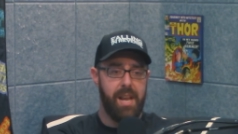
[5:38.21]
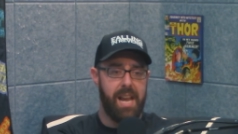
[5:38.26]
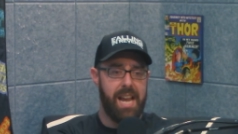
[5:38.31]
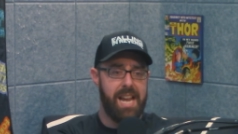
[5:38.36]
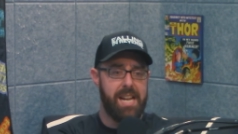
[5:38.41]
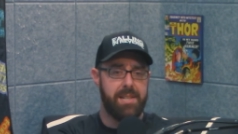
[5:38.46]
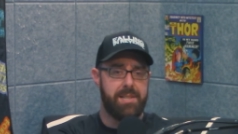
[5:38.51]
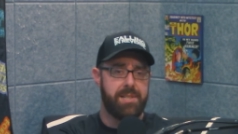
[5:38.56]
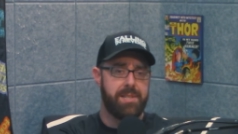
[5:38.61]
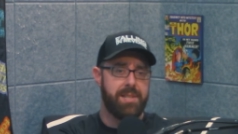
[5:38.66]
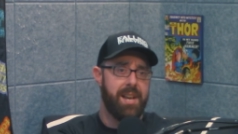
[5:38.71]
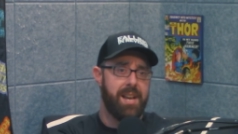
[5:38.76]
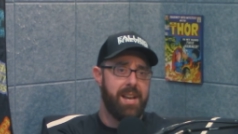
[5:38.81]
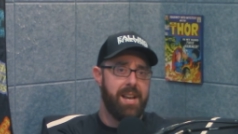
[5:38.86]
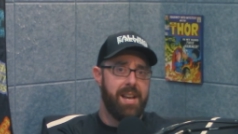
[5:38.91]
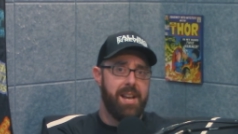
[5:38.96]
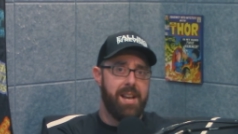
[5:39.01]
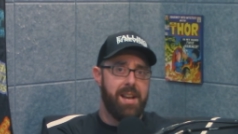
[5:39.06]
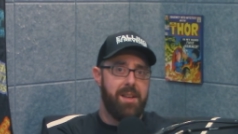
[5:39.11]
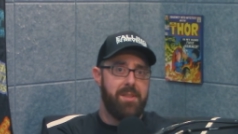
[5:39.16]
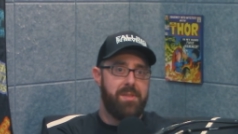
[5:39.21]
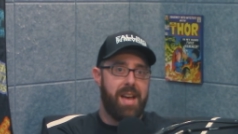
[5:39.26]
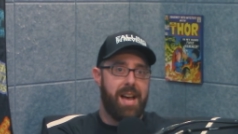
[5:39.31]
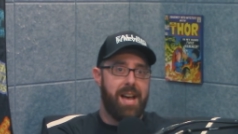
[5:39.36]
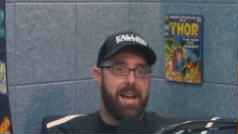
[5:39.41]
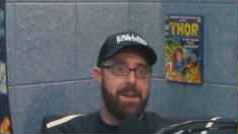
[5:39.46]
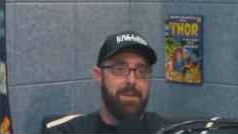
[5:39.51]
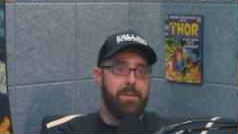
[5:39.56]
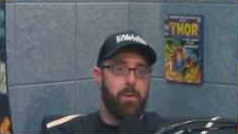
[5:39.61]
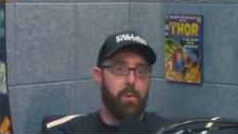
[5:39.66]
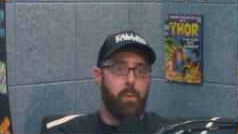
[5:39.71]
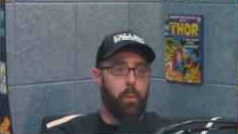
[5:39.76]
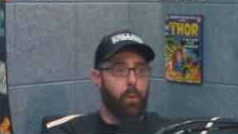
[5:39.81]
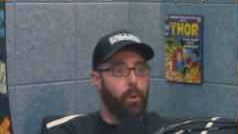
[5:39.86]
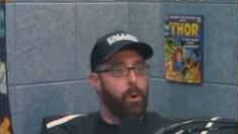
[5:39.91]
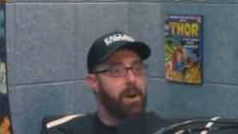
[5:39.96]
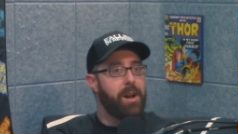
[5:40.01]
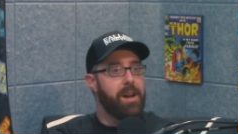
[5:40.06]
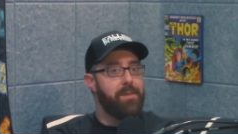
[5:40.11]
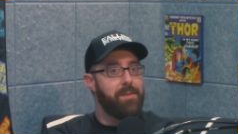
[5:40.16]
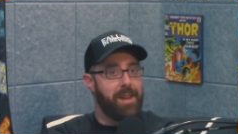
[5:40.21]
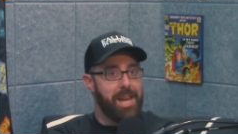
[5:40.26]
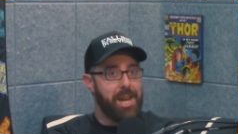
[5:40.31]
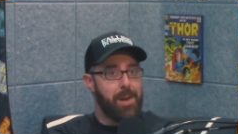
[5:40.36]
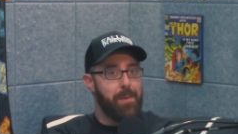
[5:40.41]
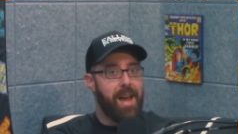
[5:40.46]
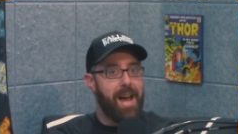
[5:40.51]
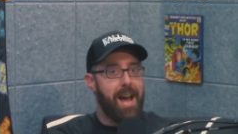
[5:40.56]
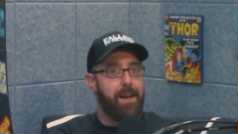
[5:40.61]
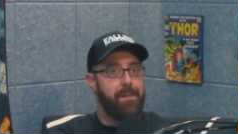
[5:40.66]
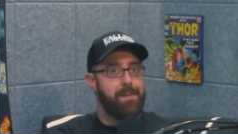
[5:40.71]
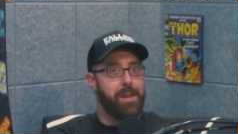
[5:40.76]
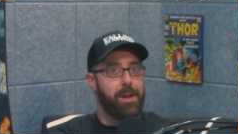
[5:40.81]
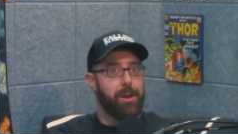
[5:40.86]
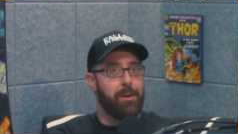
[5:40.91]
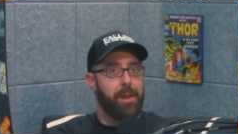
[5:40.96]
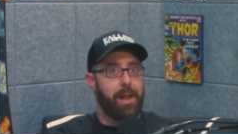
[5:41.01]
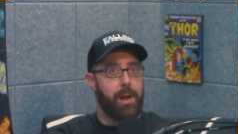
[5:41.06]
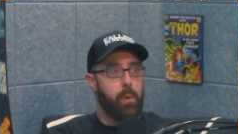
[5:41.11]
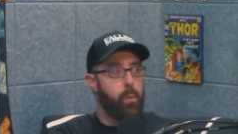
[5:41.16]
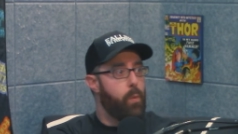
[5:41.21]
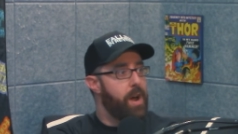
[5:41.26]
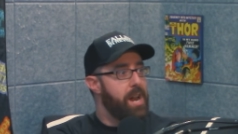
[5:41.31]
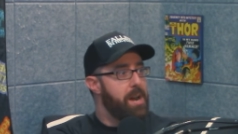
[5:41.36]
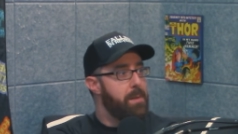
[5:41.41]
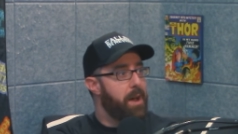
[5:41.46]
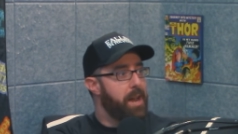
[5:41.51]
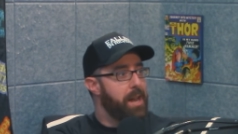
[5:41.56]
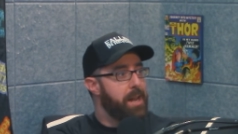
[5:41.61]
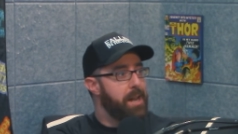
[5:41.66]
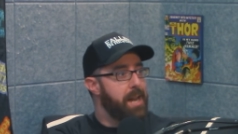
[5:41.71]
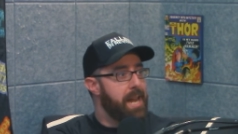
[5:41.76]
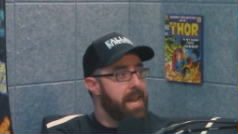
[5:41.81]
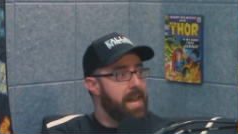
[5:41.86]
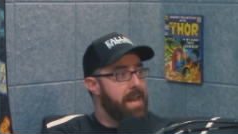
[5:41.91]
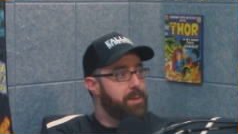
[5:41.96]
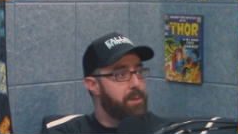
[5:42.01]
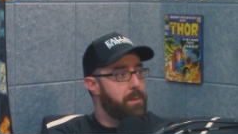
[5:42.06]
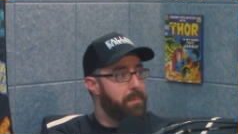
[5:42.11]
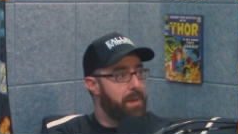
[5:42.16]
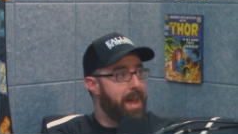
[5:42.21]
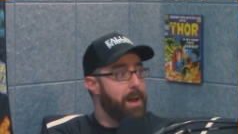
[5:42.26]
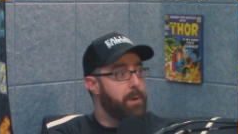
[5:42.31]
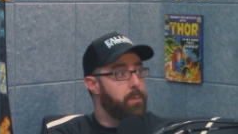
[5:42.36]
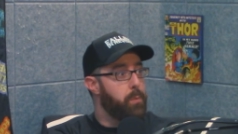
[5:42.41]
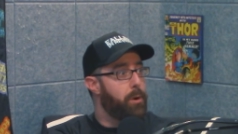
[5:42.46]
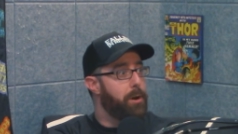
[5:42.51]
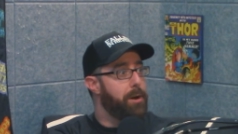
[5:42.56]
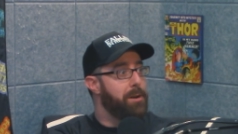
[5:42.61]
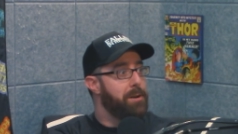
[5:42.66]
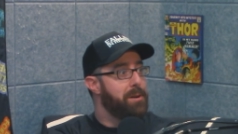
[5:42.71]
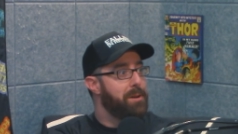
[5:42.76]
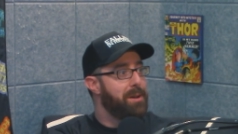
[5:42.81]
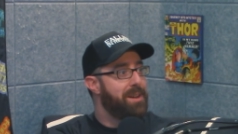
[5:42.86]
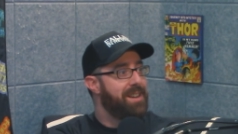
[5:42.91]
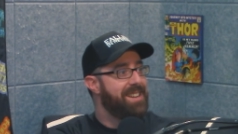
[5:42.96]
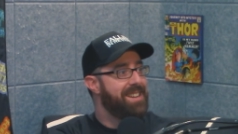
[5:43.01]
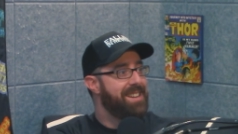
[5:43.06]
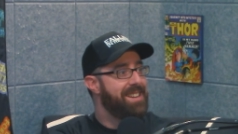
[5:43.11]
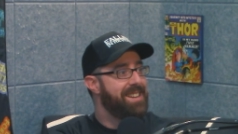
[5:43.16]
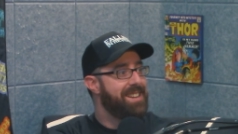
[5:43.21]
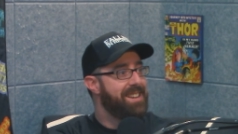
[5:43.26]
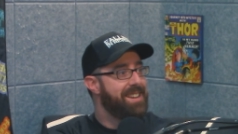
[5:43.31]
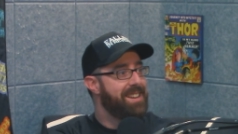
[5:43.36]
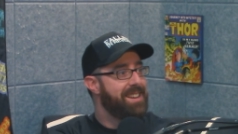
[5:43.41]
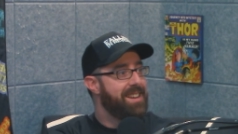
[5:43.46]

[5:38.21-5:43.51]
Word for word: and it's that worry that you have that you're like, when am I gonna hit the bad one? Sure.